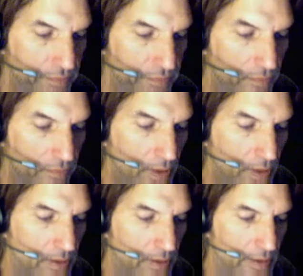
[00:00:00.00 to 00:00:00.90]
The
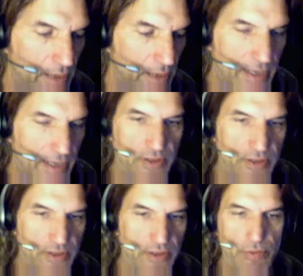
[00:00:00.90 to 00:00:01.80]
everlasting truth
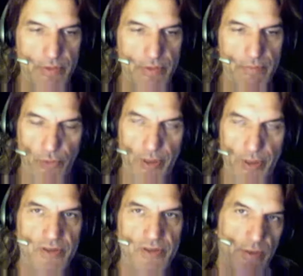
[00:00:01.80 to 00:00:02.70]
brings to
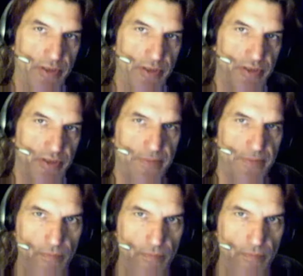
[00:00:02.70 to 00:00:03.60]
us
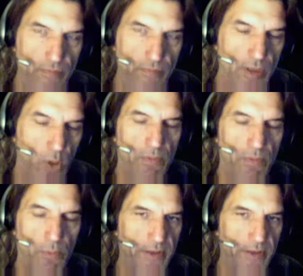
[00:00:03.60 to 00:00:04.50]
an overpouring of
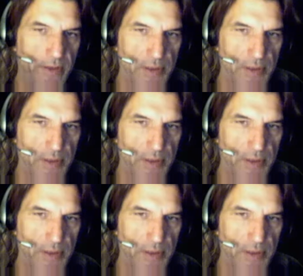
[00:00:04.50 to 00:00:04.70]
wisdom.